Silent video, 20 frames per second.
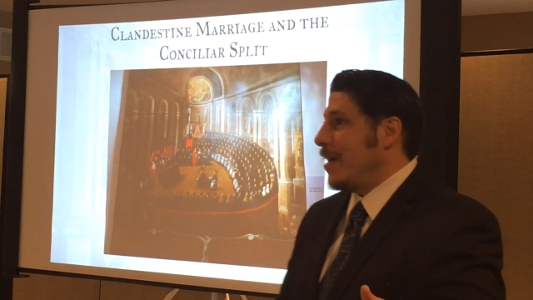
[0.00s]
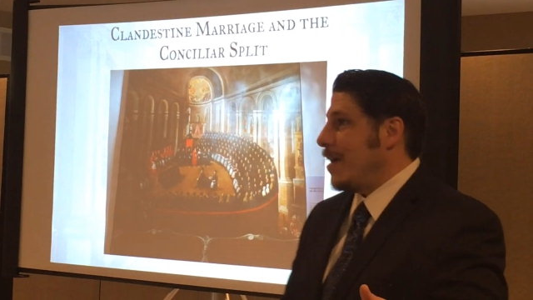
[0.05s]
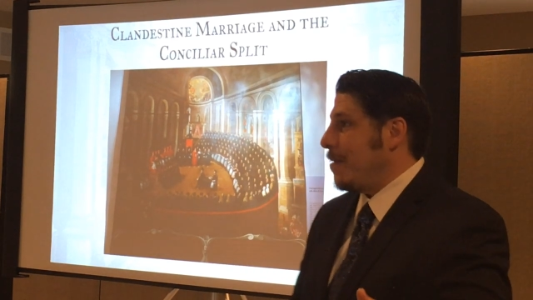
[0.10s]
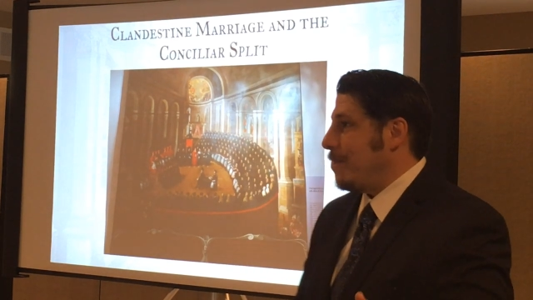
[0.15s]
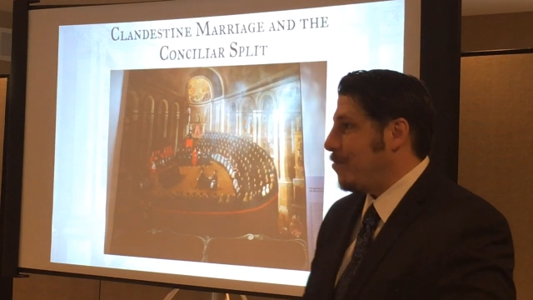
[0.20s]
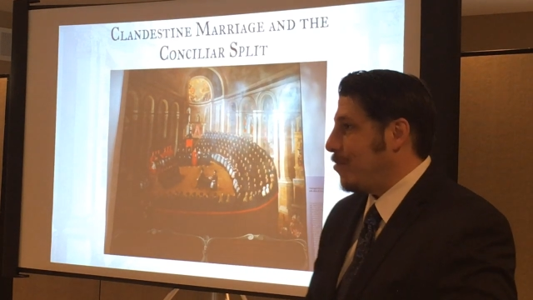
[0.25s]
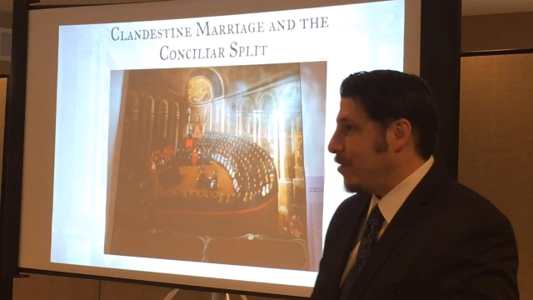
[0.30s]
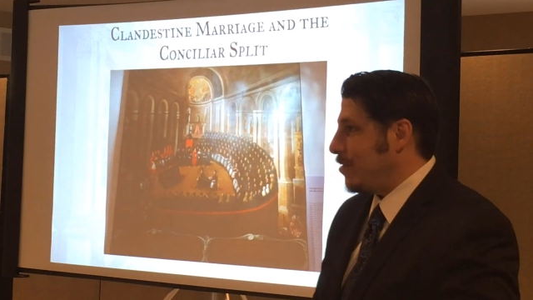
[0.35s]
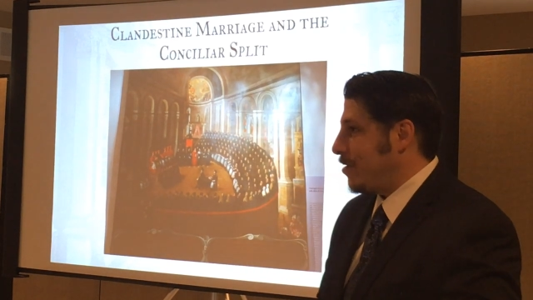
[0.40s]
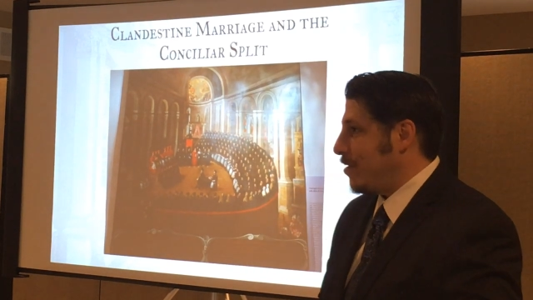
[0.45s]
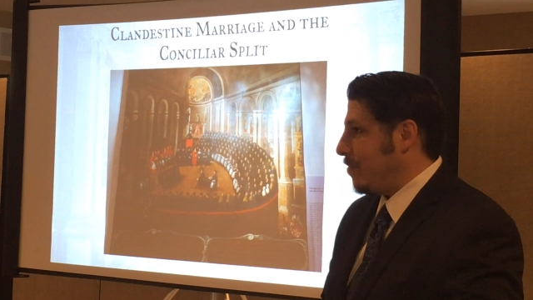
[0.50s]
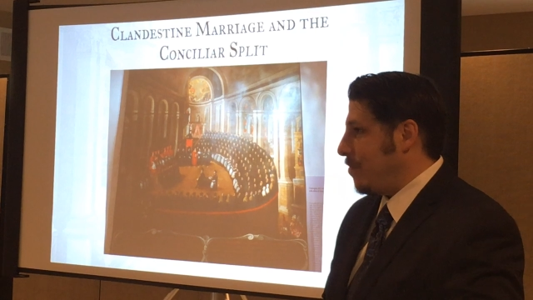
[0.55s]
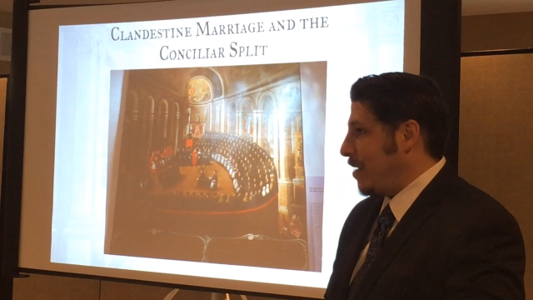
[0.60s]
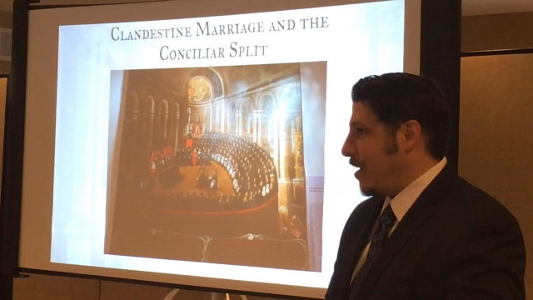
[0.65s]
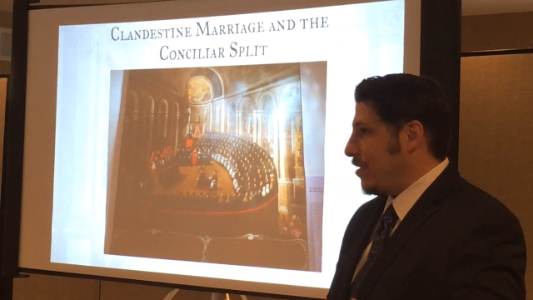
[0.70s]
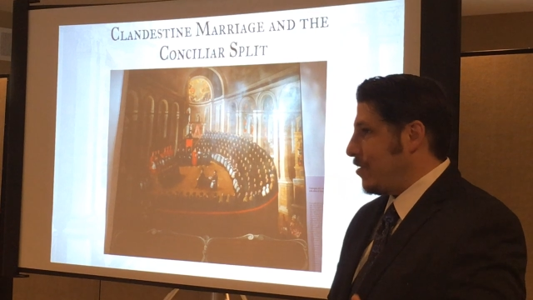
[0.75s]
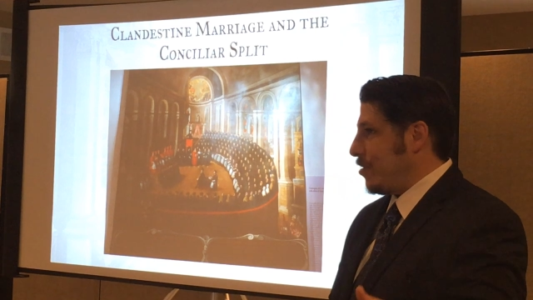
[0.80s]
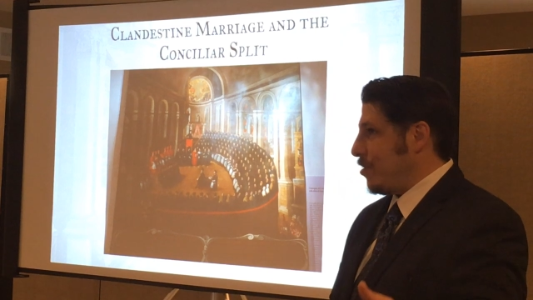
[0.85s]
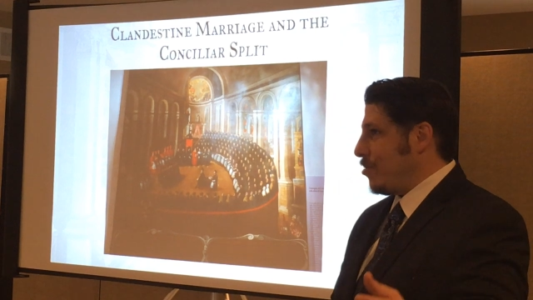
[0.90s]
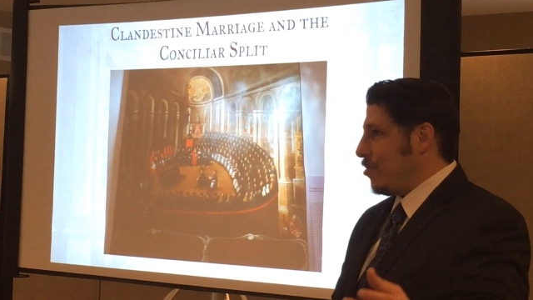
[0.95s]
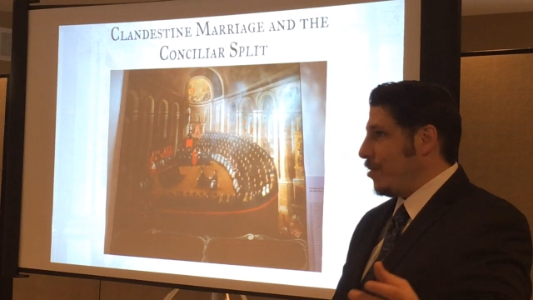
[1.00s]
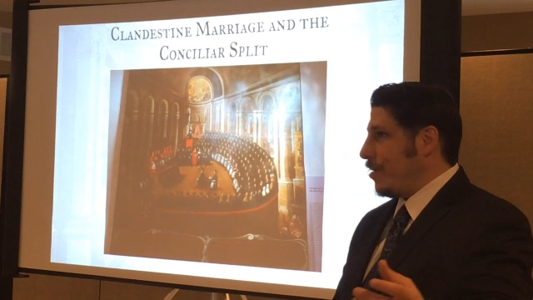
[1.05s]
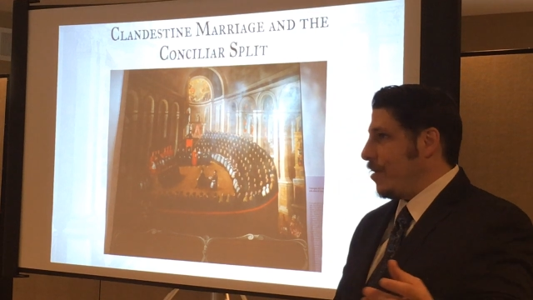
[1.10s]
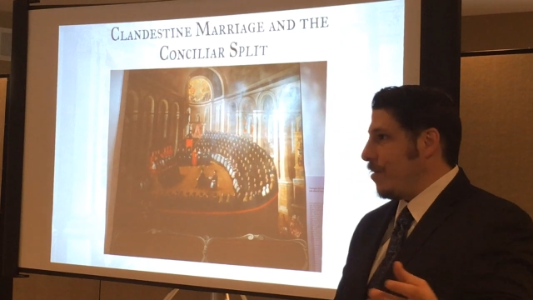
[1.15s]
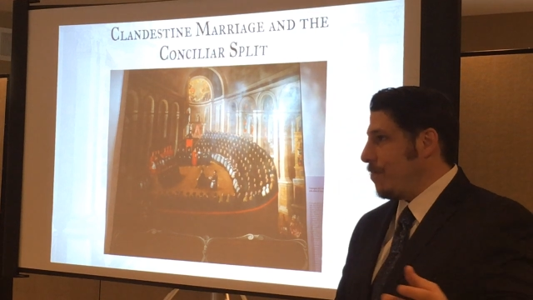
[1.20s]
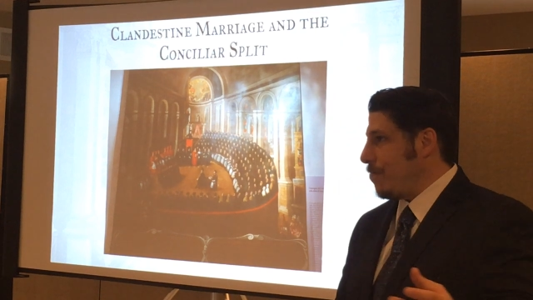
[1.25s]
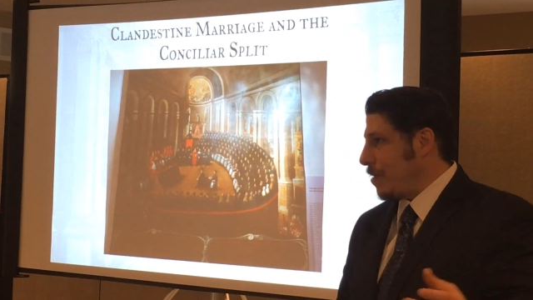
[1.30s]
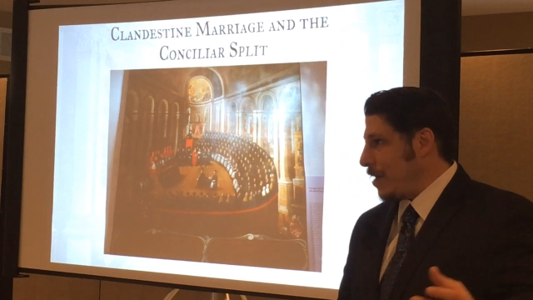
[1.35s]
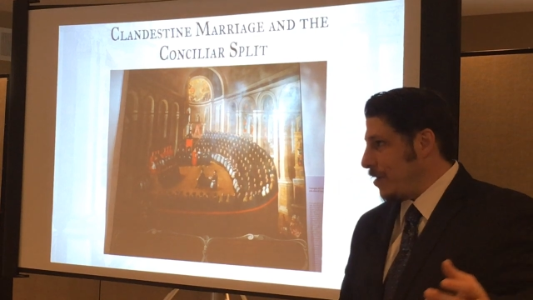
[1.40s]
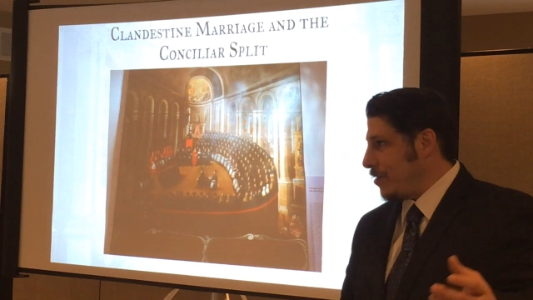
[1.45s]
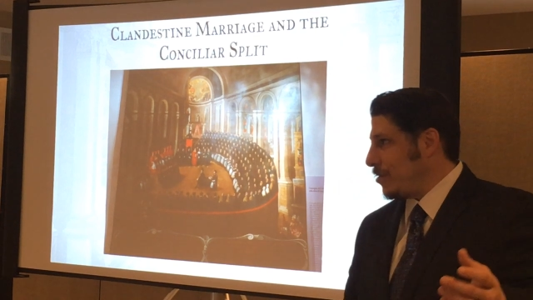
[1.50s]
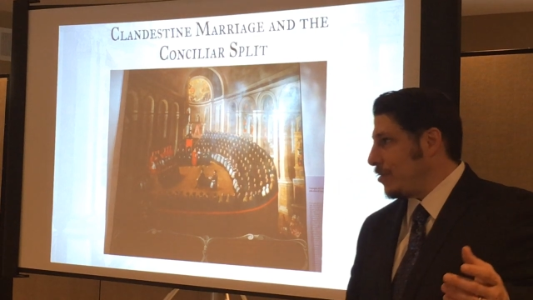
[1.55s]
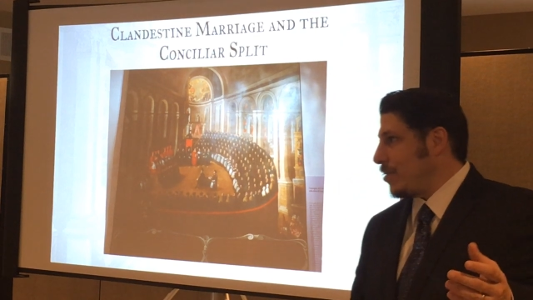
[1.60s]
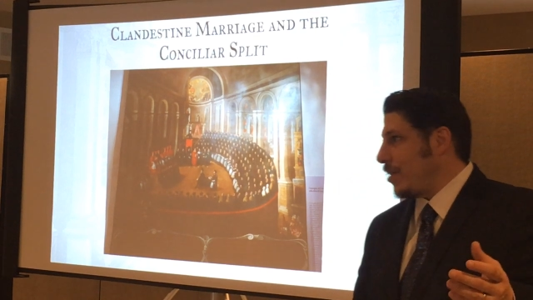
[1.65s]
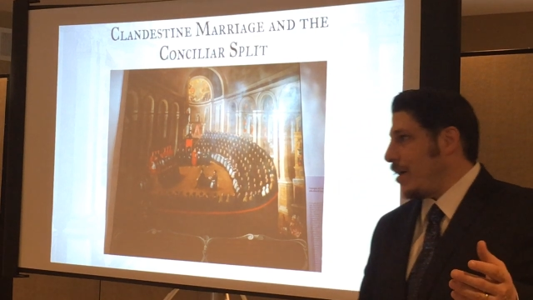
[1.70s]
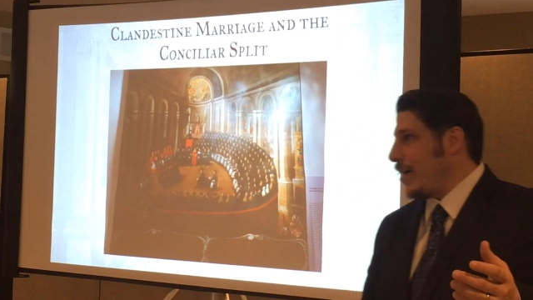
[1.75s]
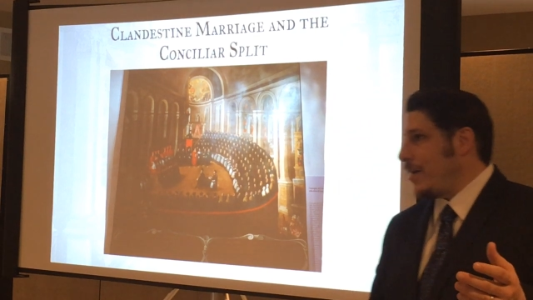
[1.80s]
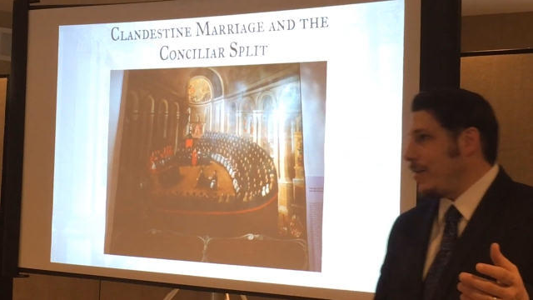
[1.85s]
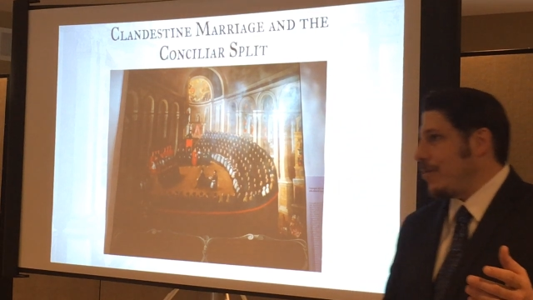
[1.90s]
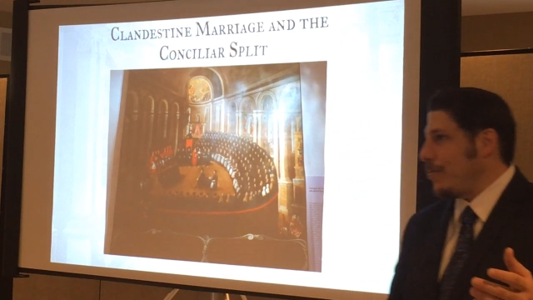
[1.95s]
and puts it makes it clear by
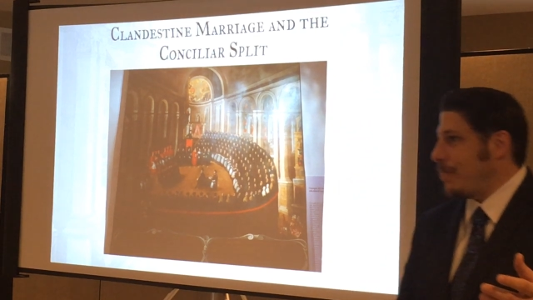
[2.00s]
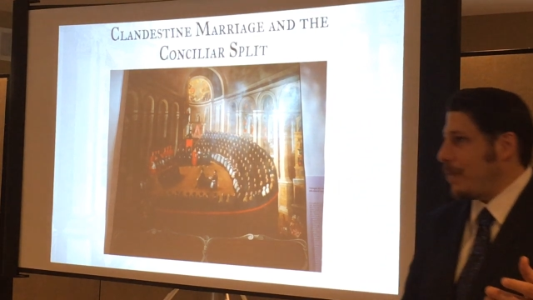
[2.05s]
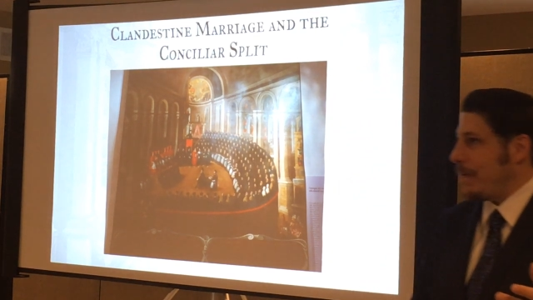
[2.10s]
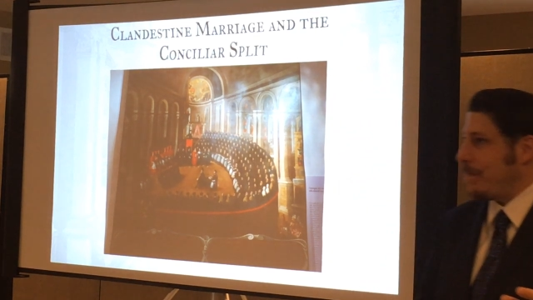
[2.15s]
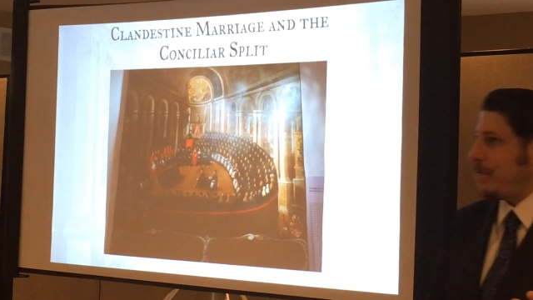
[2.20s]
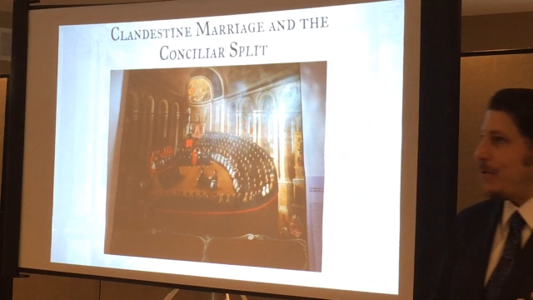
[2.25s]
sign or by